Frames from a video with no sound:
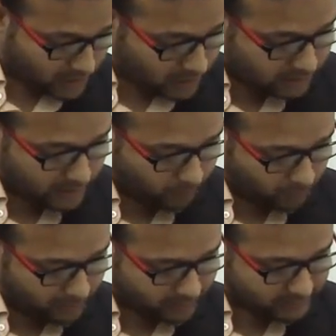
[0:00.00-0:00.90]

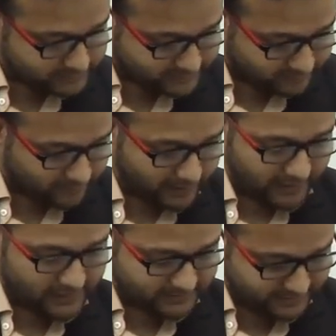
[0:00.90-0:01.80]
laboratory sieve
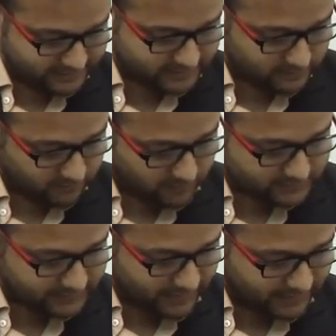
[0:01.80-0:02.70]
analysis
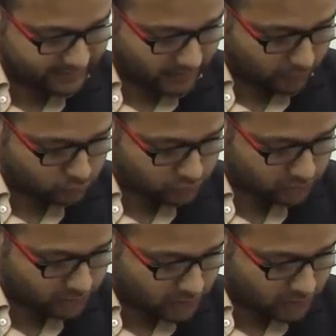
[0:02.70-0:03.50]
was carried out